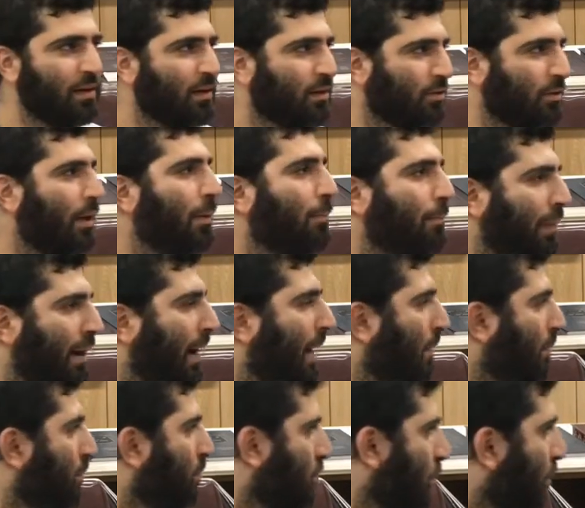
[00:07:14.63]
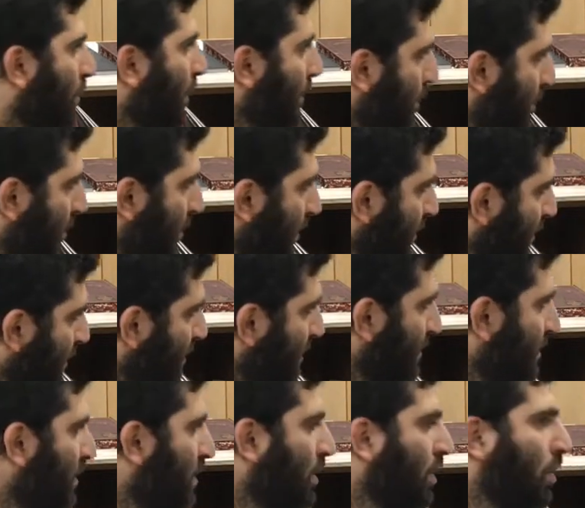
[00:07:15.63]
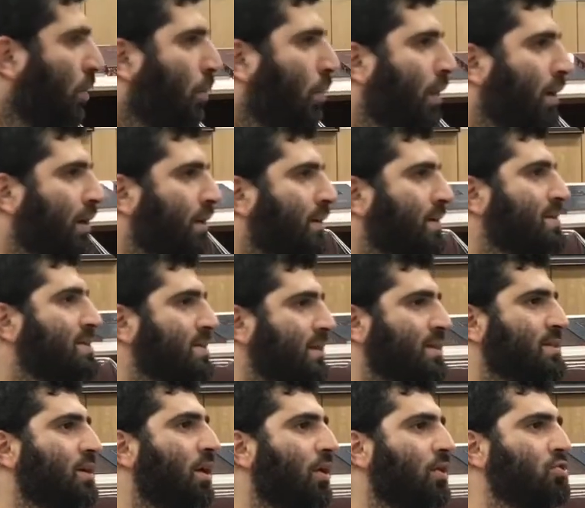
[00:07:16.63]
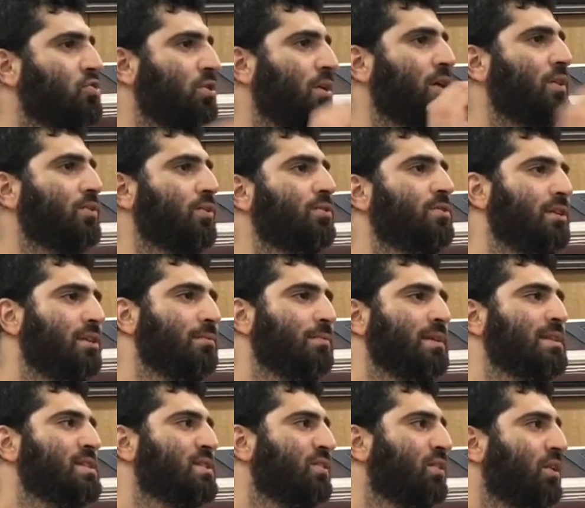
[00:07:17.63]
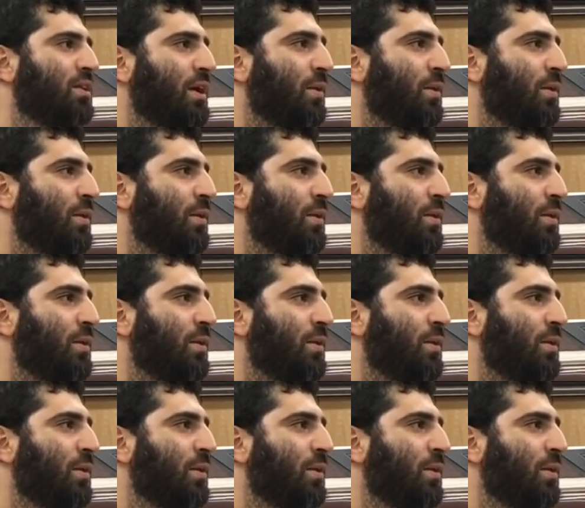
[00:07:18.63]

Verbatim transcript: Rambam wrote a book what are the 613 mitzvot?